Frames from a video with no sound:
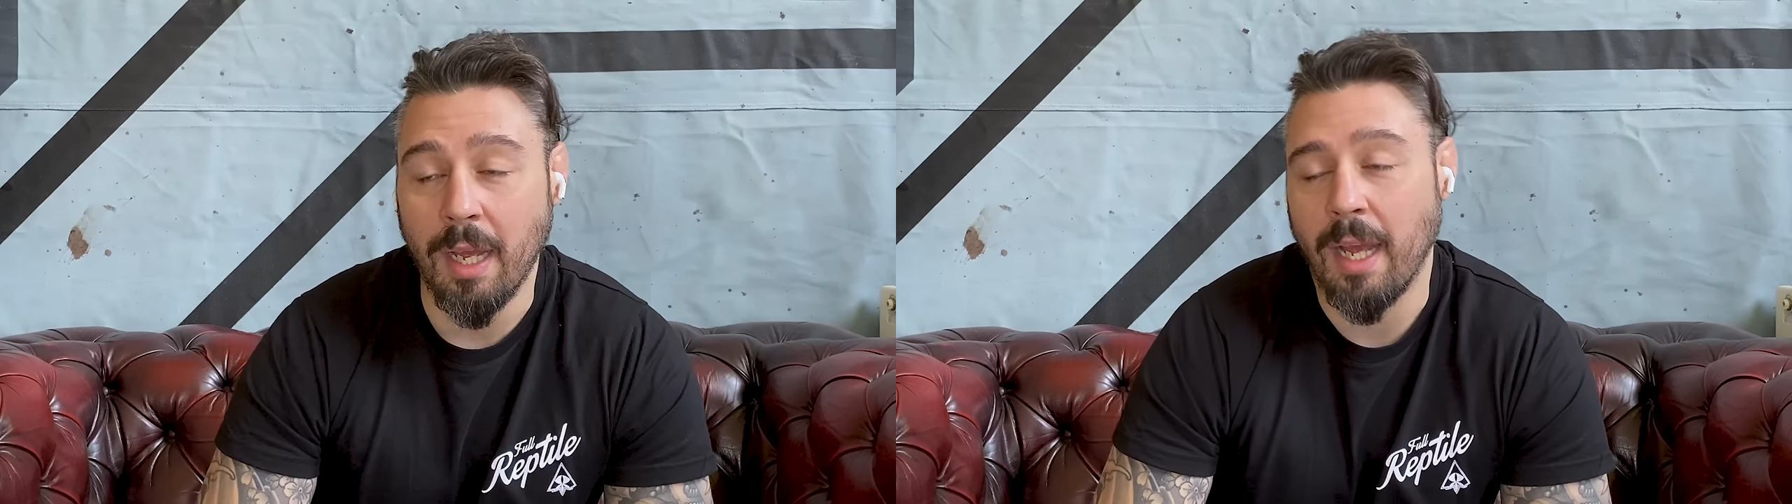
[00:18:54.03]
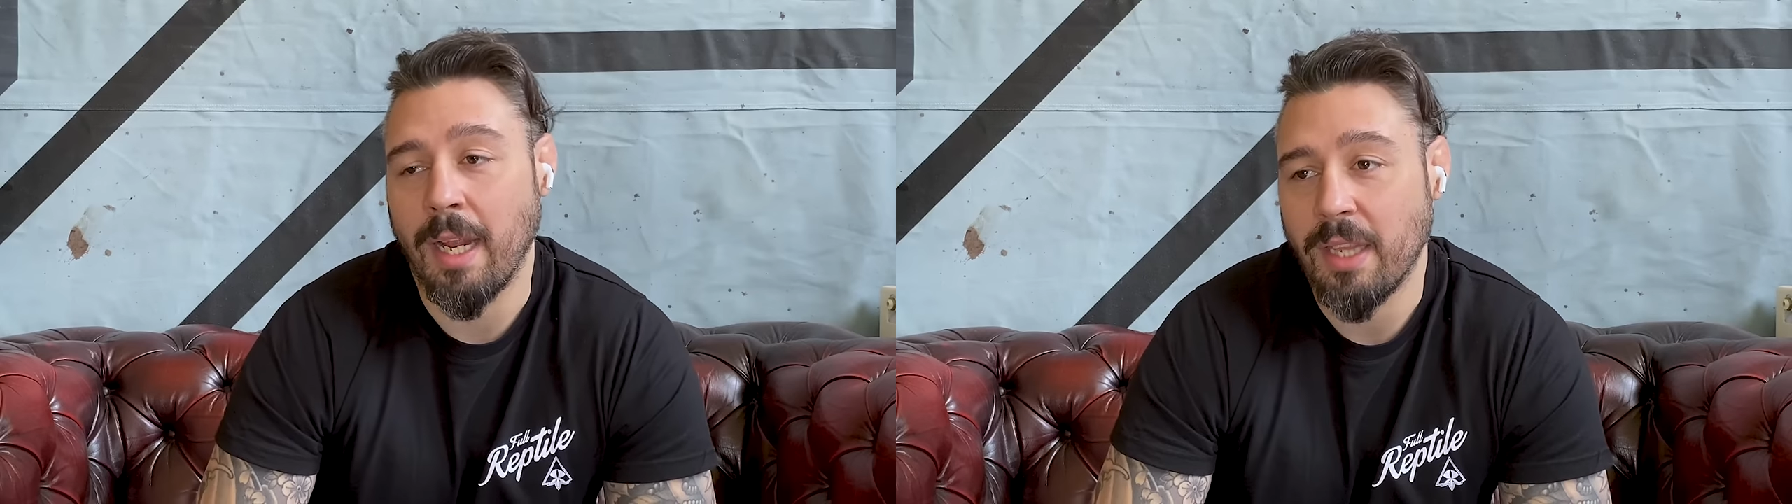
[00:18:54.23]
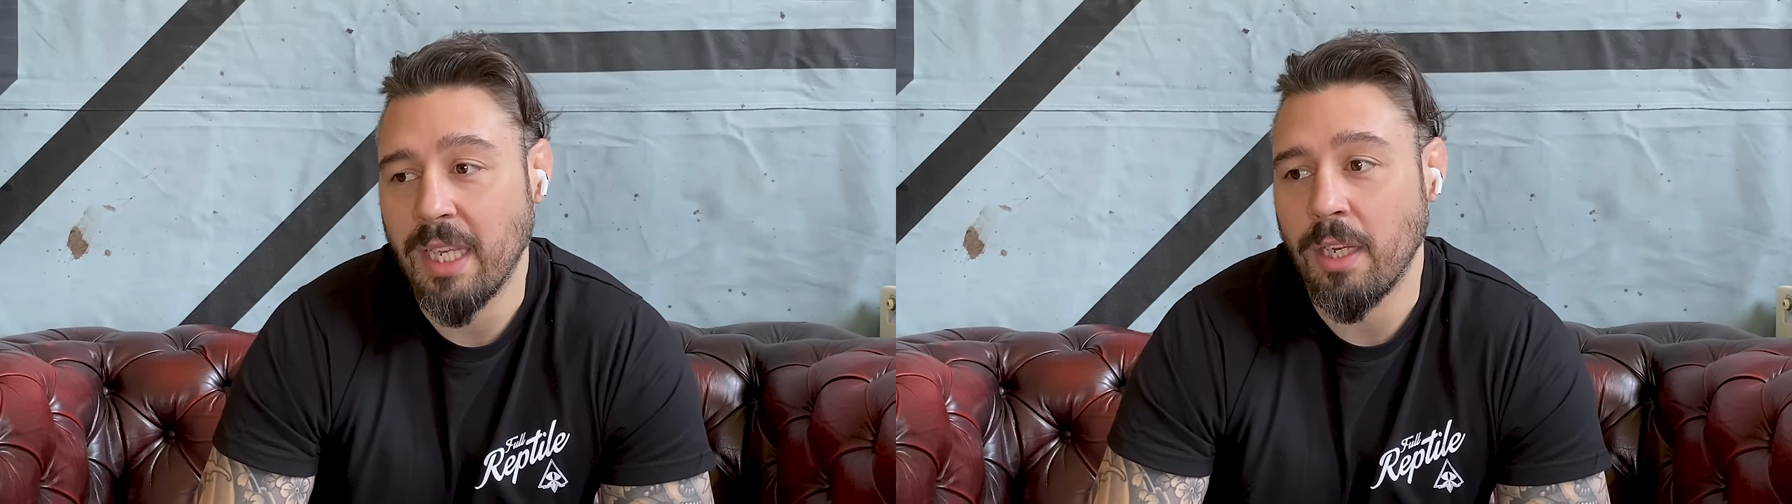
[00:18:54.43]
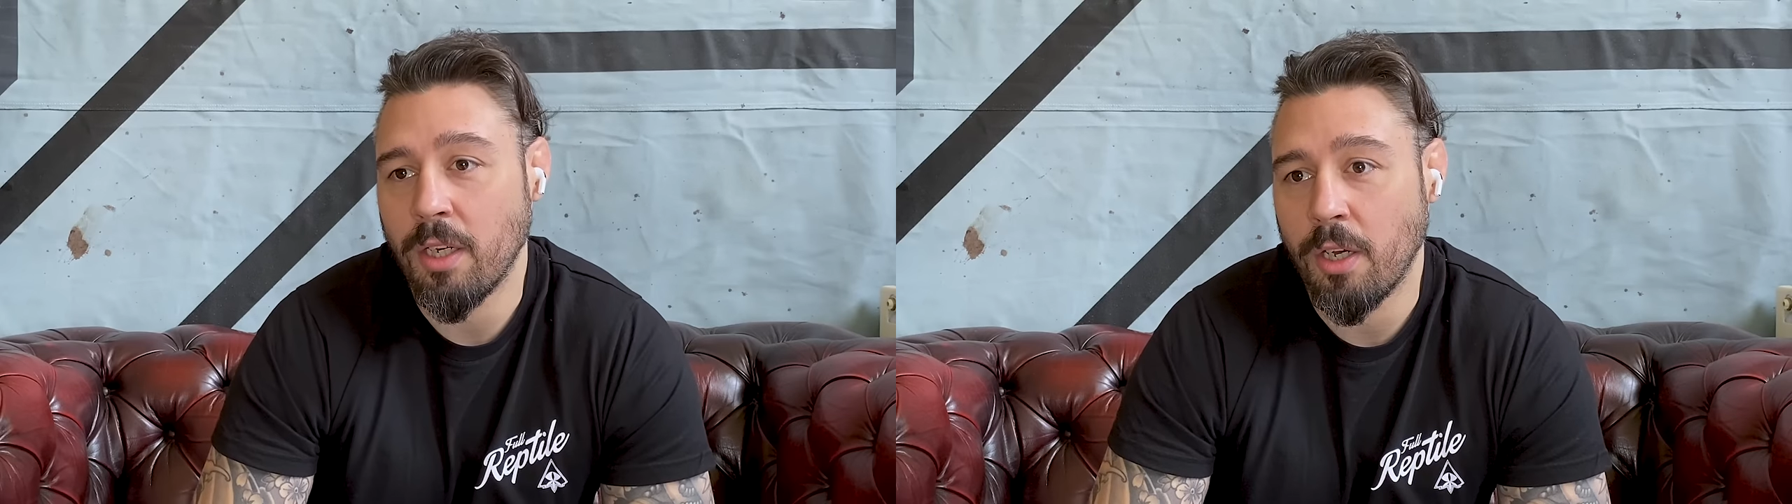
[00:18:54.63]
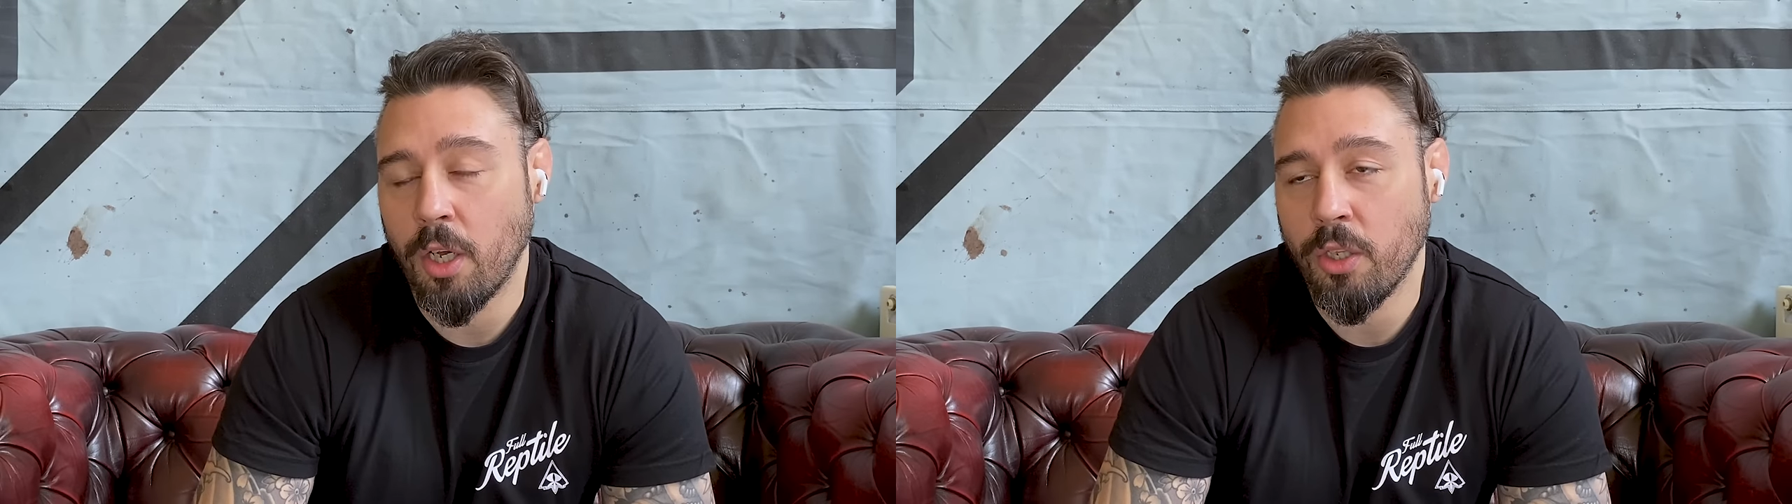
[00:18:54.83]
And I think
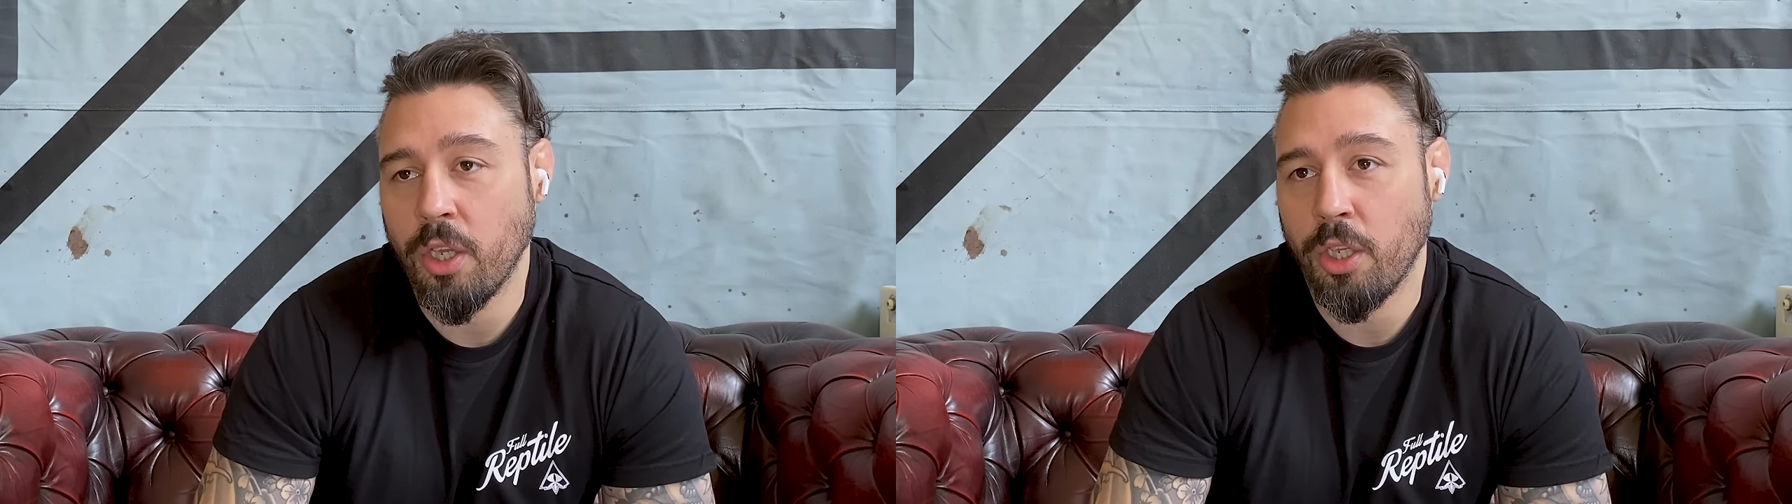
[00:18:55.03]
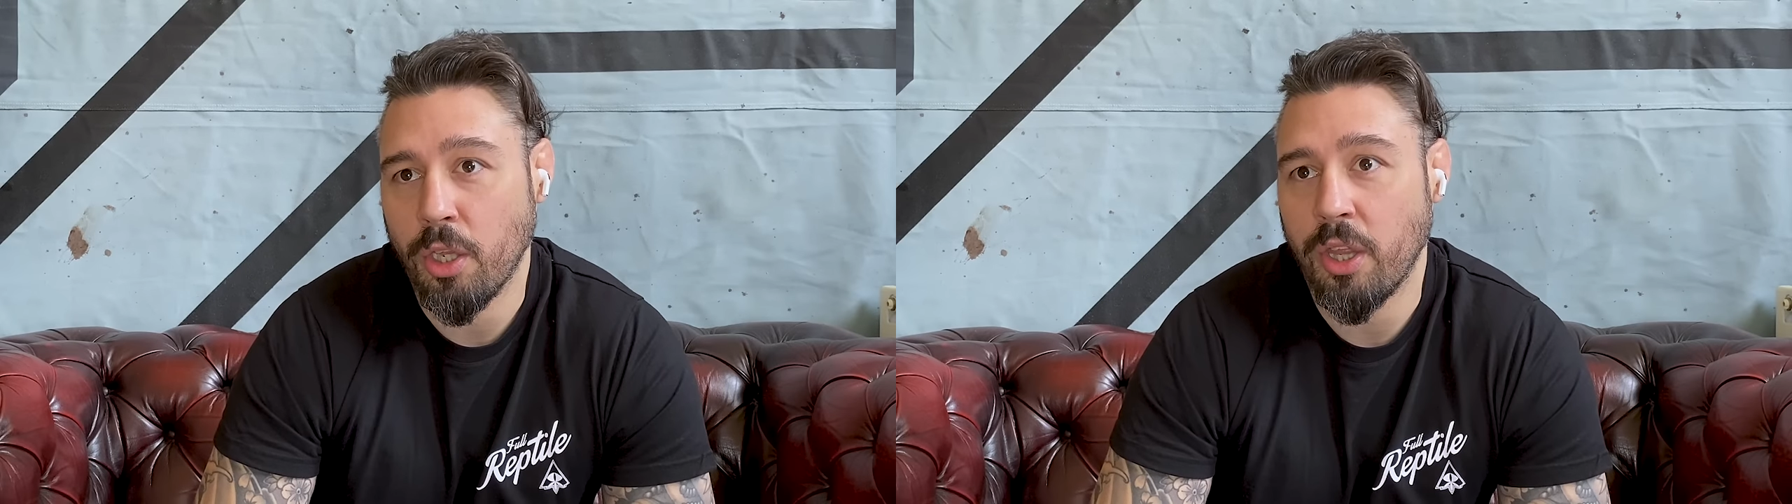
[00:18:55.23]
the other